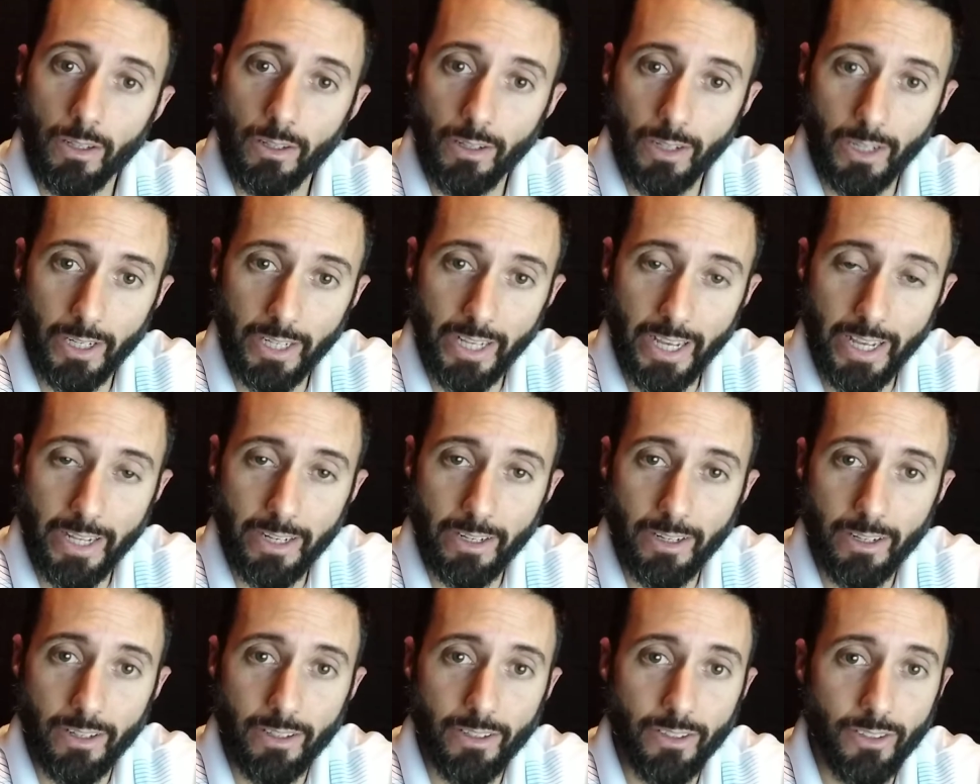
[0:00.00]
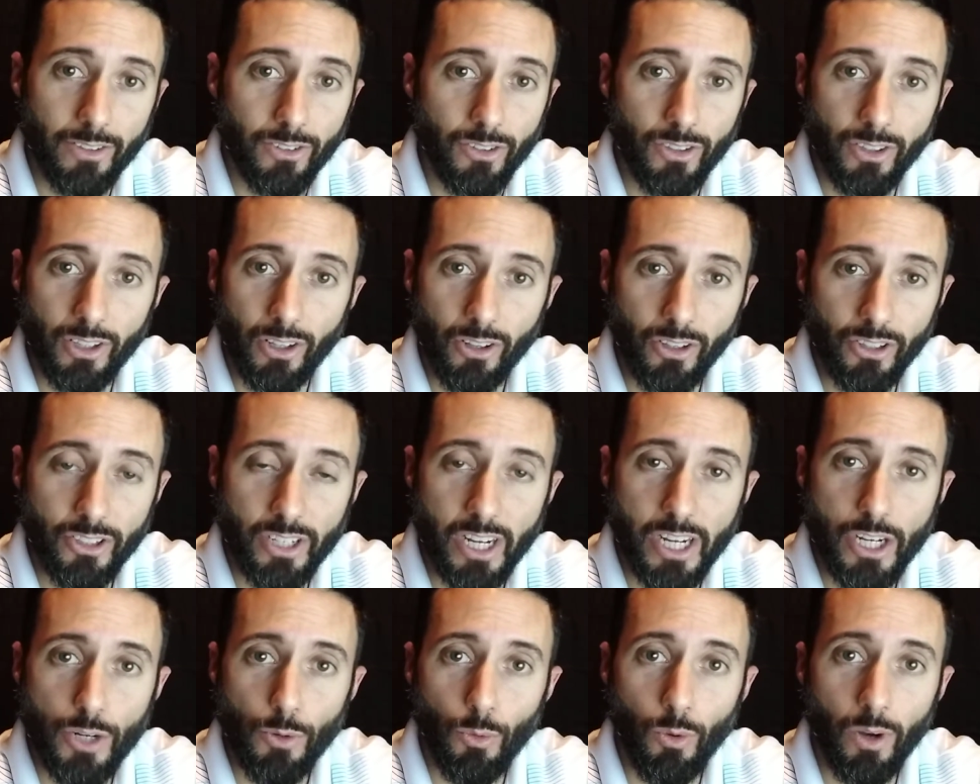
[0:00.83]
again, the list
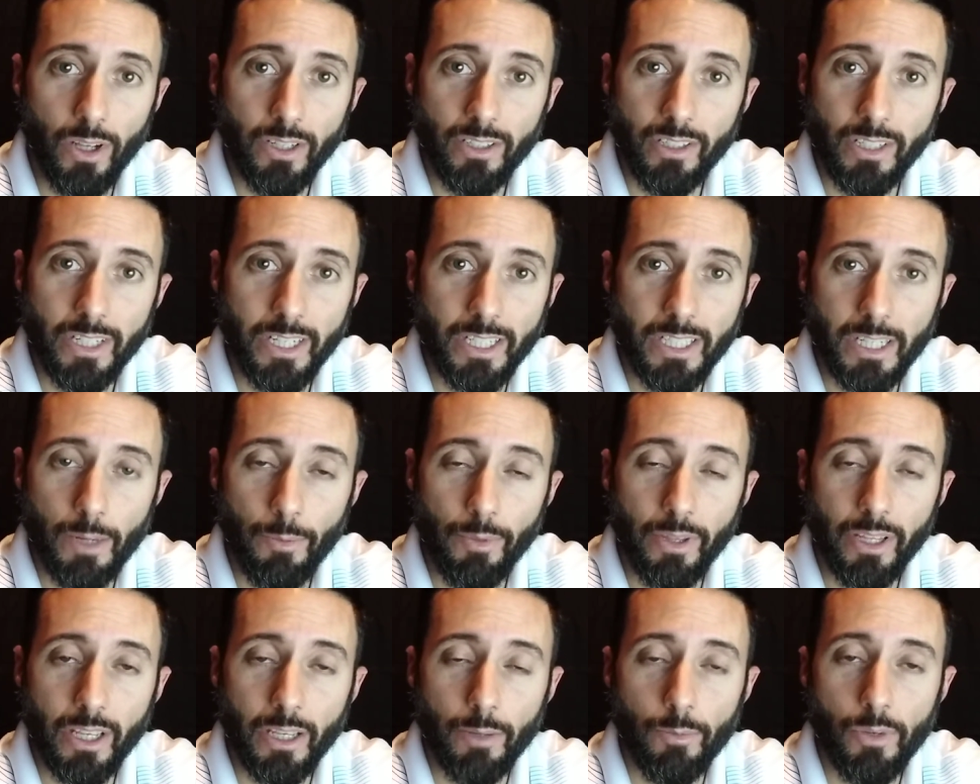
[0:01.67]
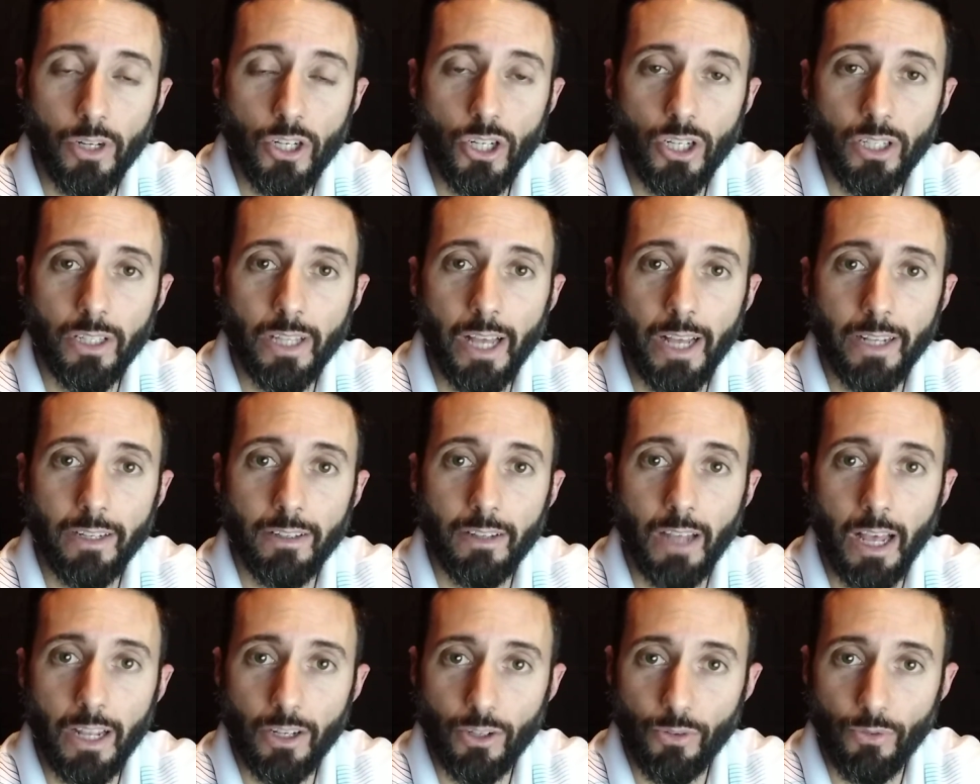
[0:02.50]
agent wants to eat some of the commission,
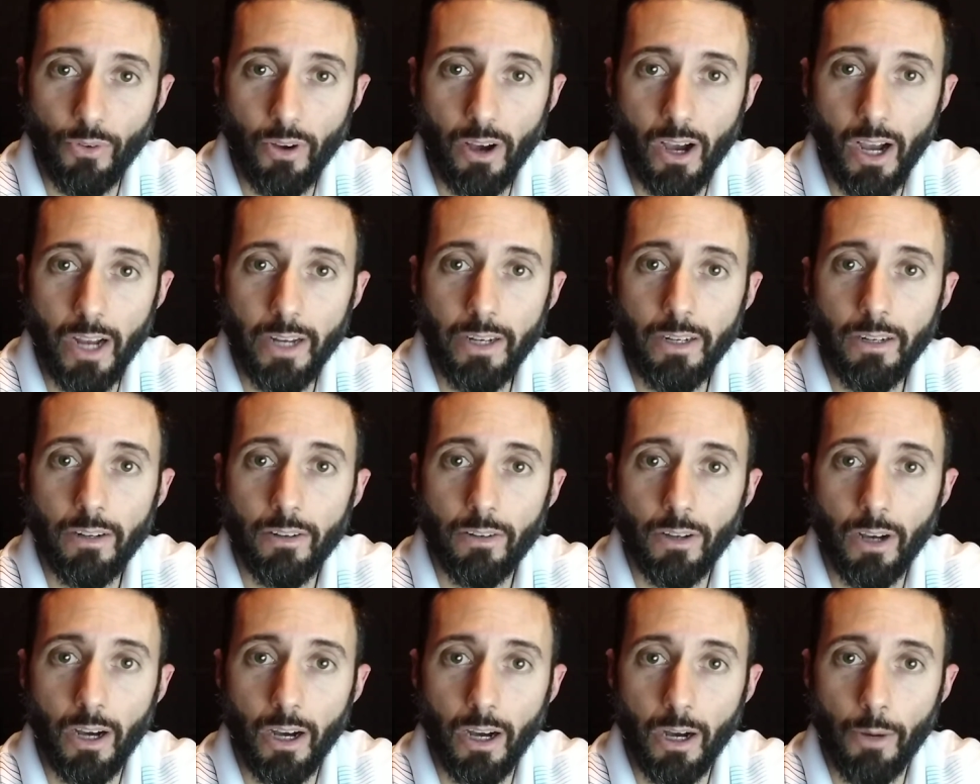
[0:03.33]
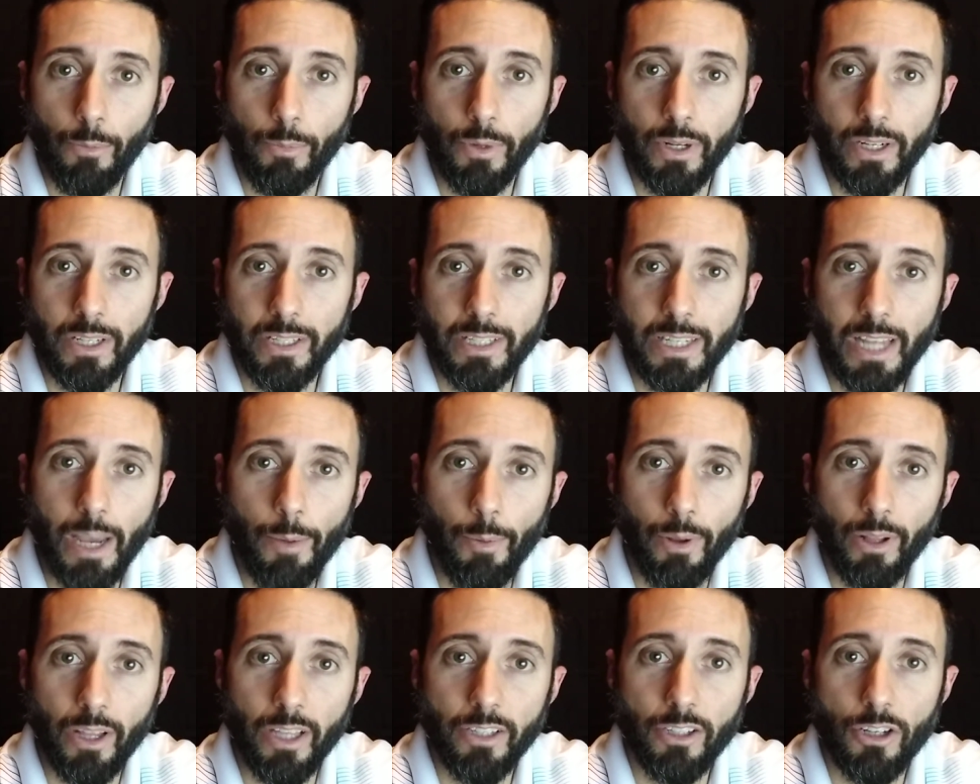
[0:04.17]
that's fine, but in the
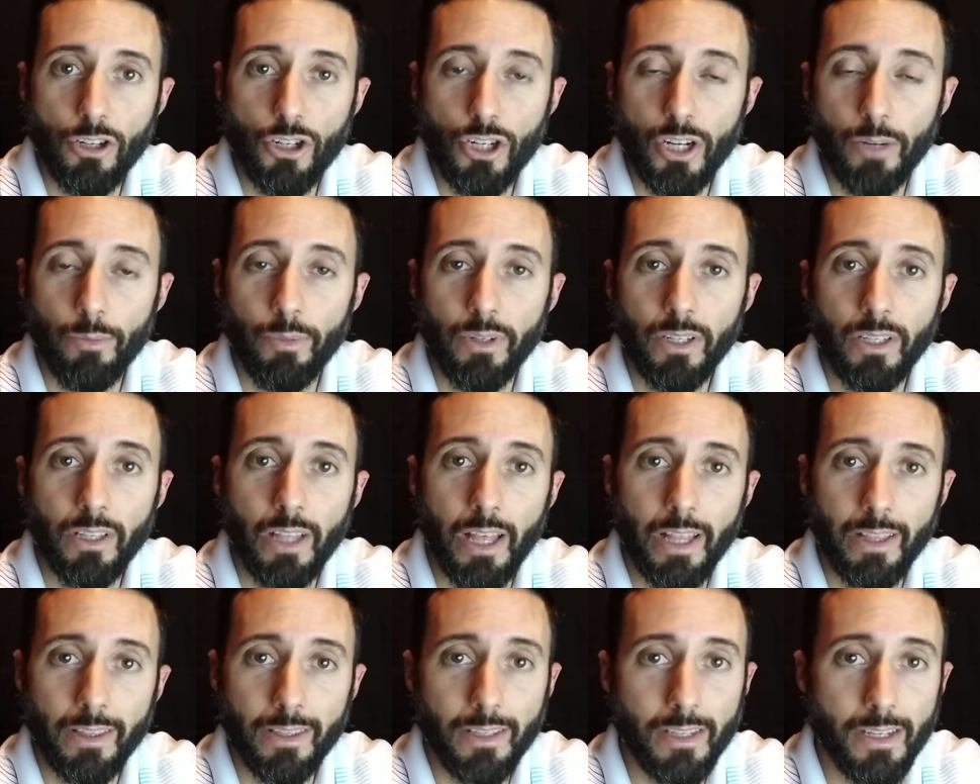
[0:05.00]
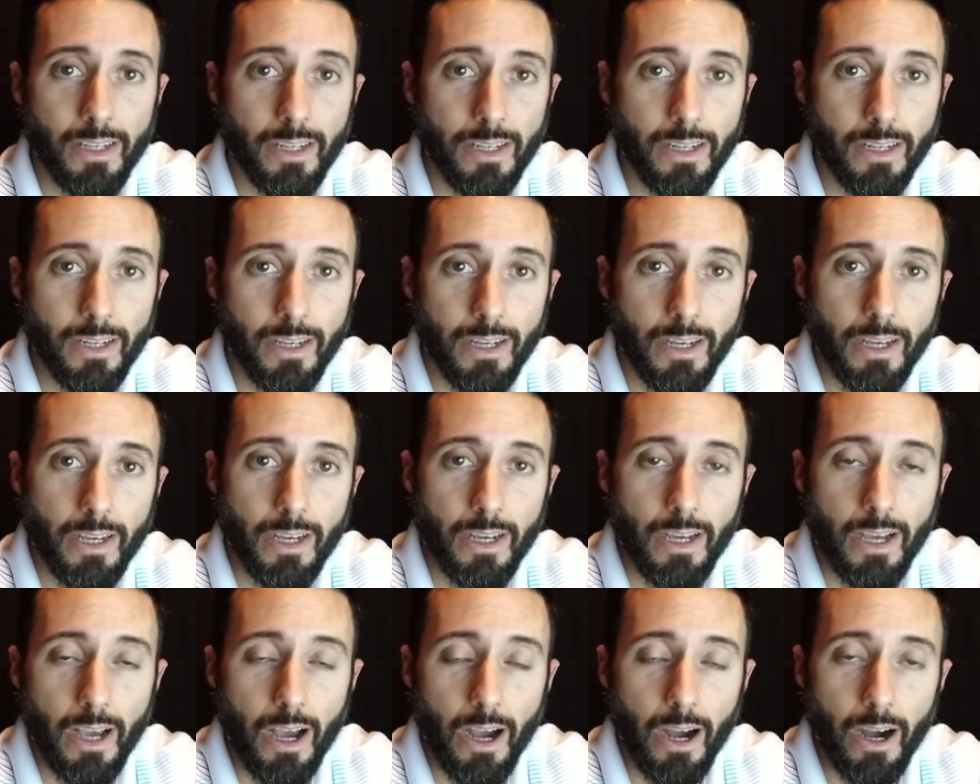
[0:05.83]
MLS it should be that the
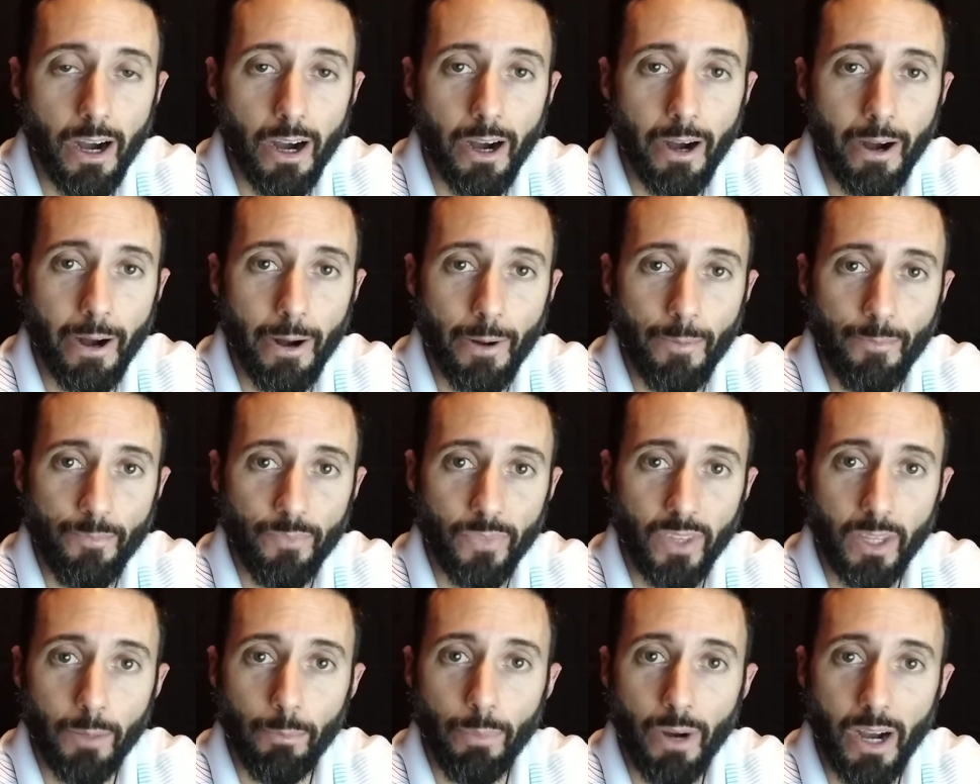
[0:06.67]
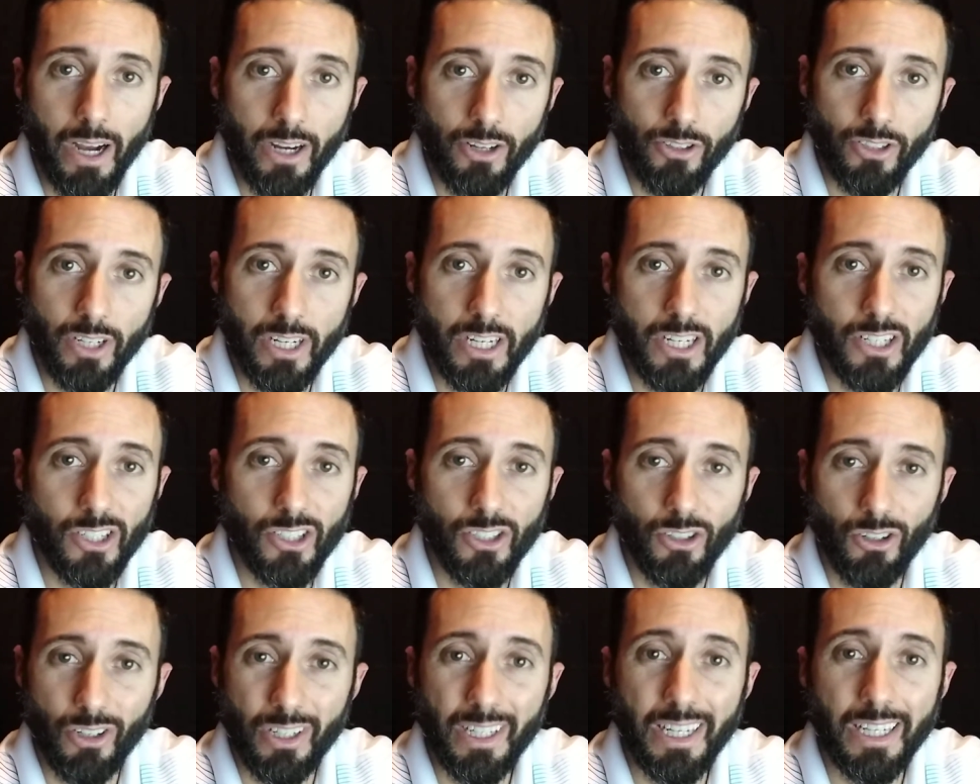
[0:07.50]
buyer's agent is
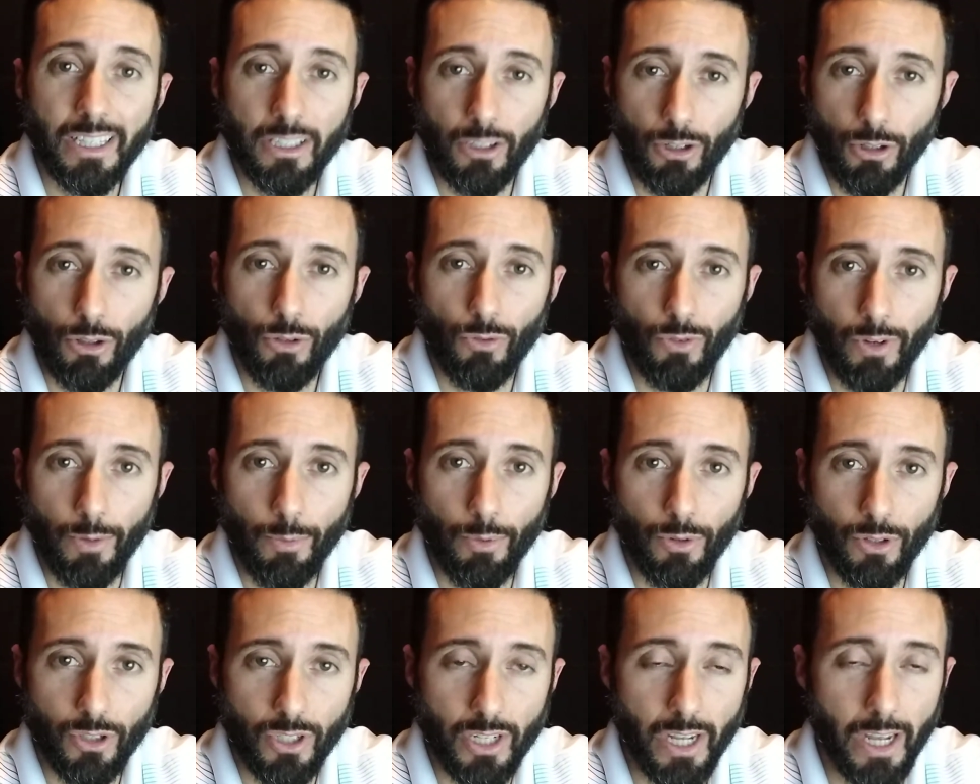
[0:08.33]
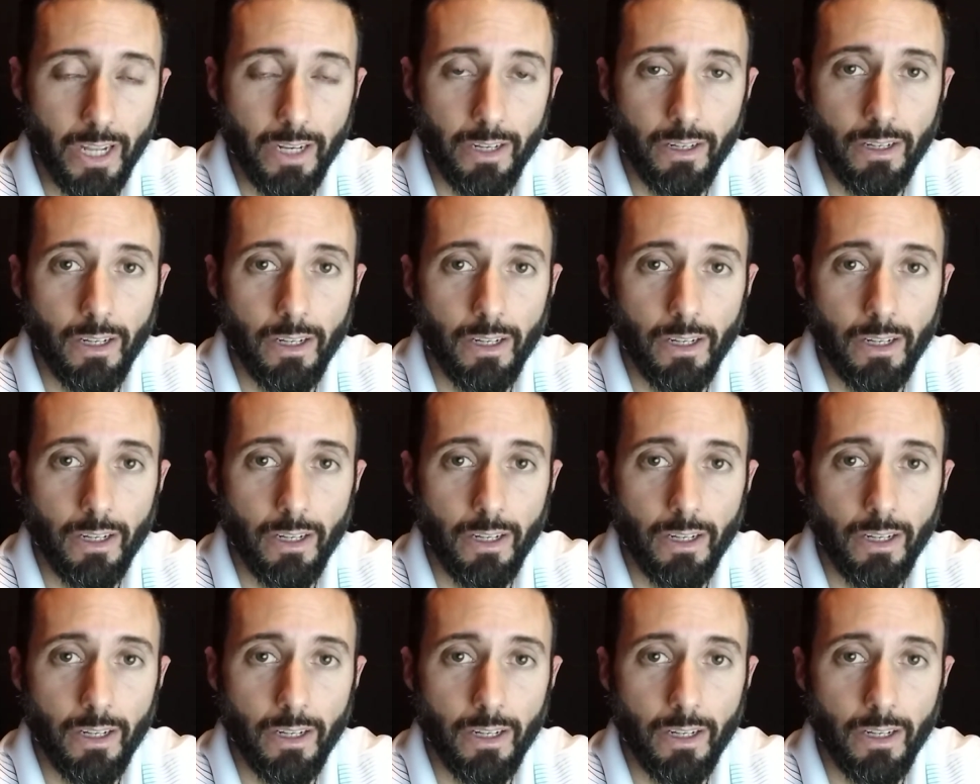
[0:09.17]
still going to get their 3%.